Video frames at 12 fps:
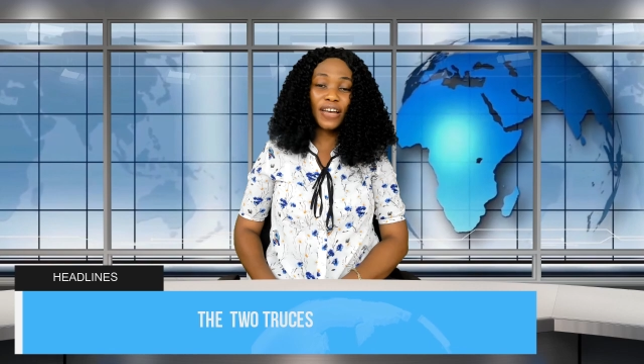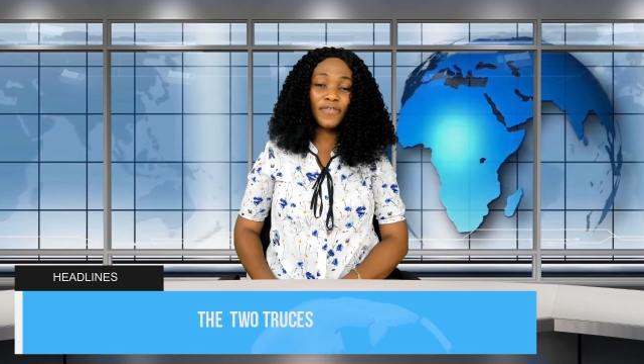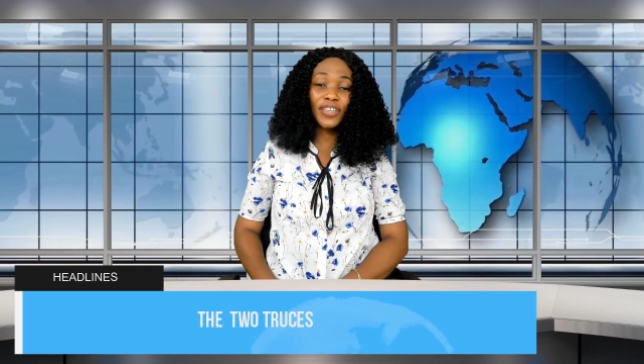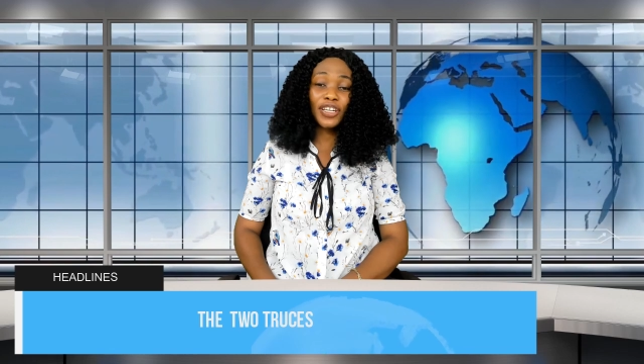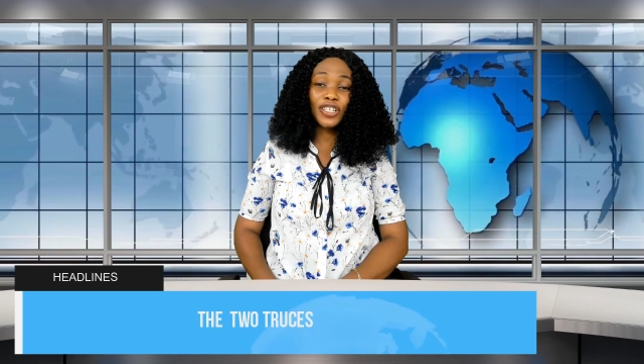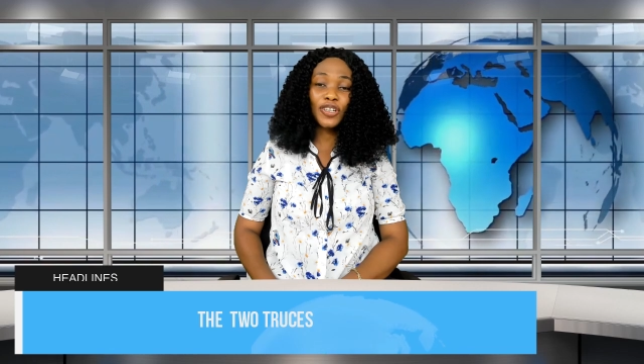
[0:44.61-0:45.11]

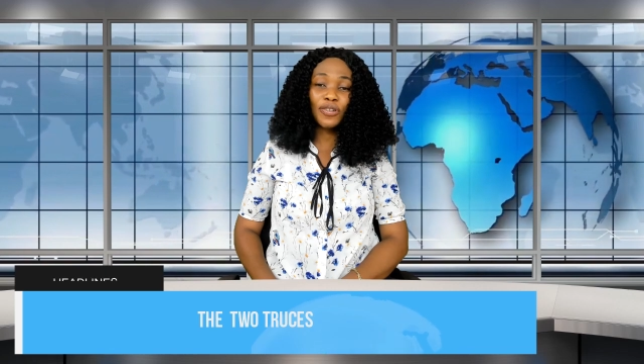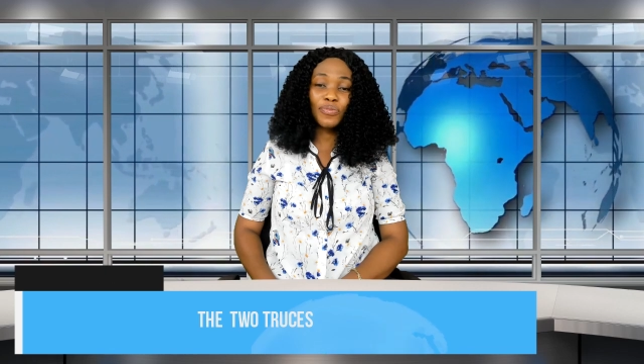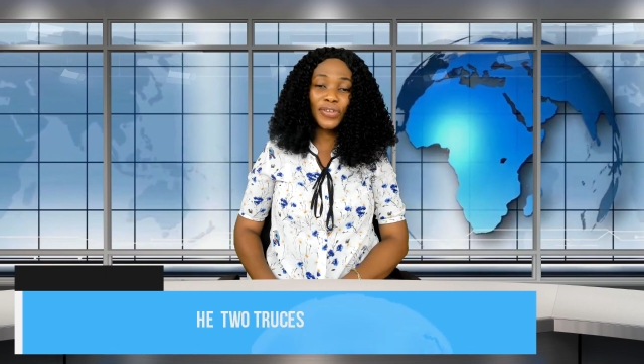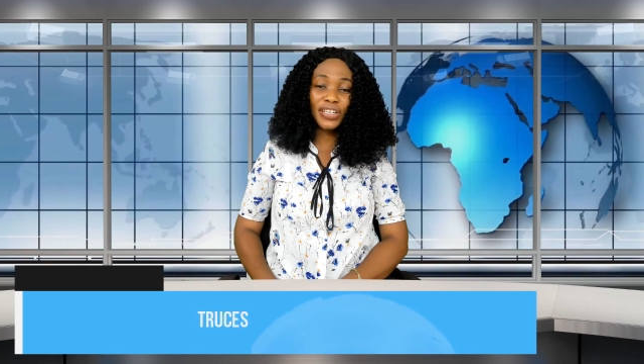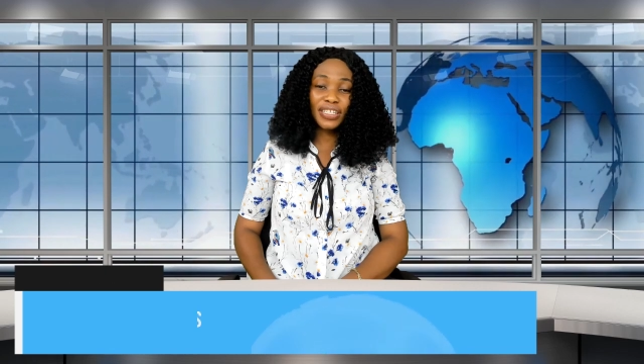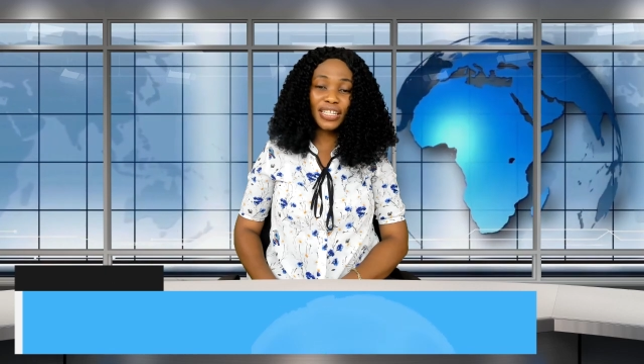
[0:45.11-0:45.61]
after the
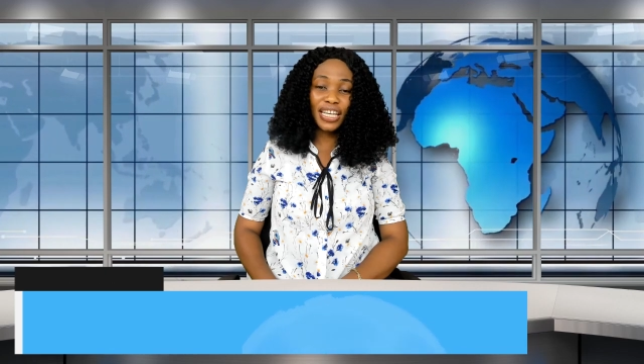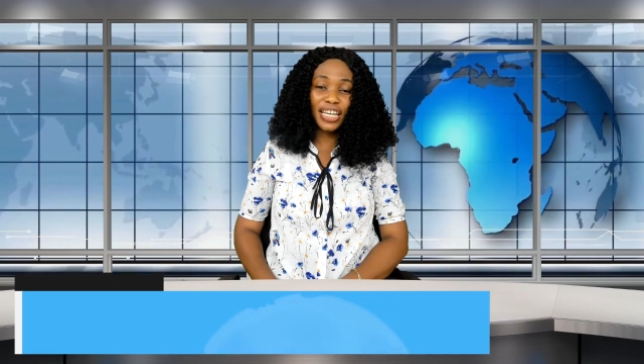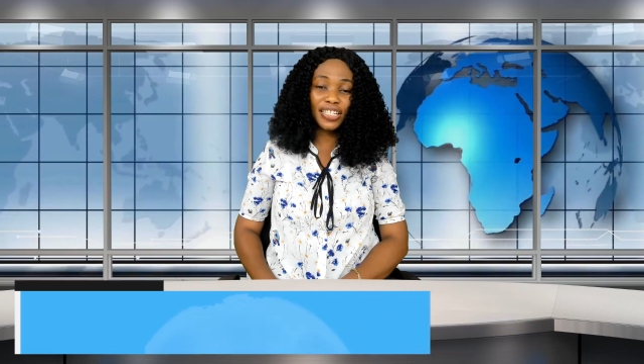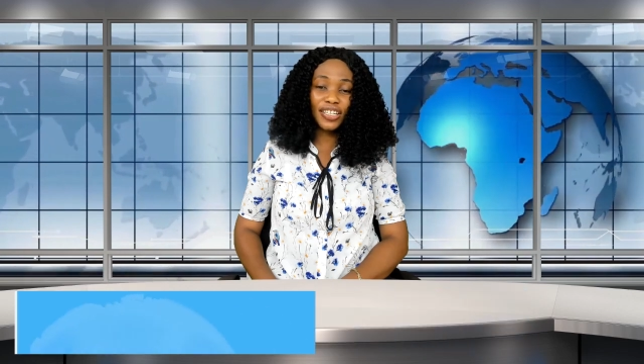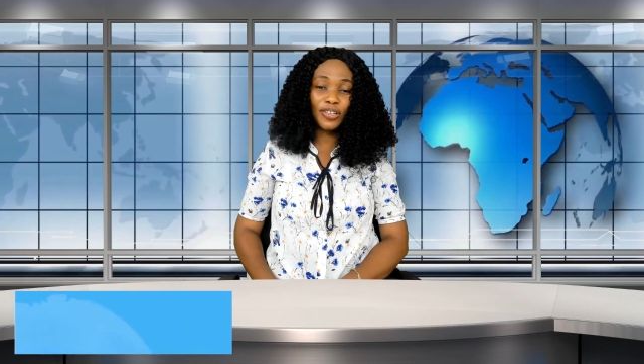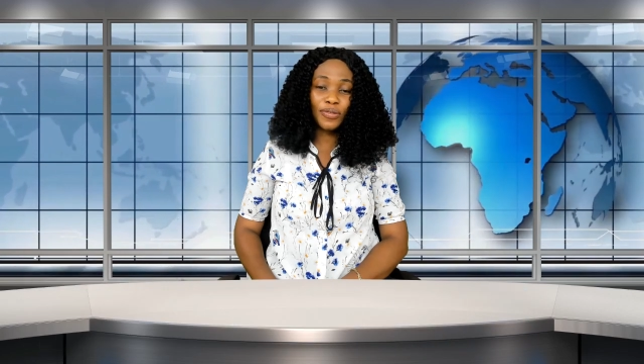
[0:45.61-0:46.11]
short break. Stay
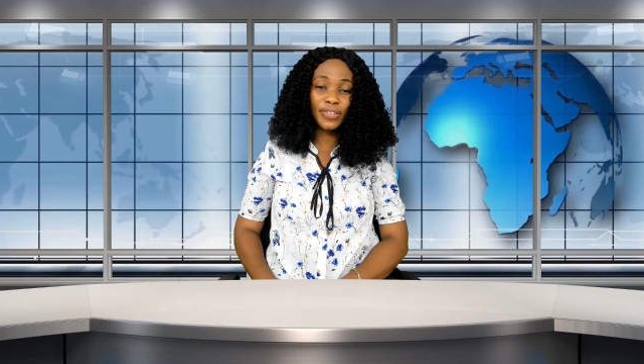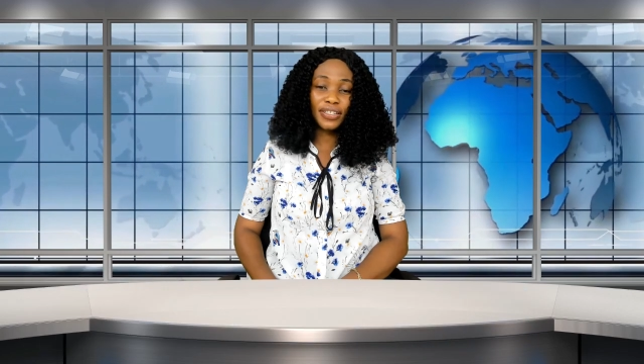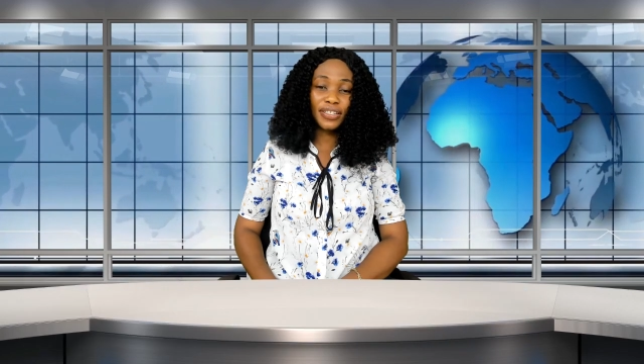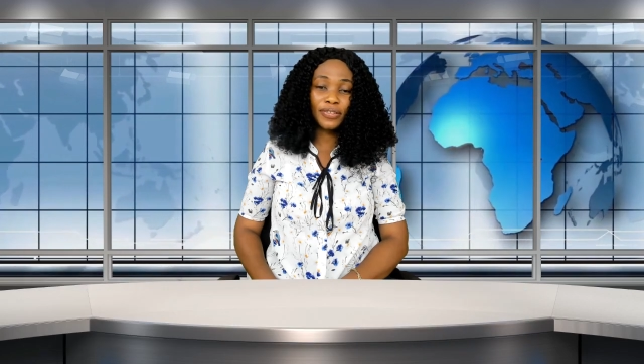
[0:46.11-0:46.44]
tuned.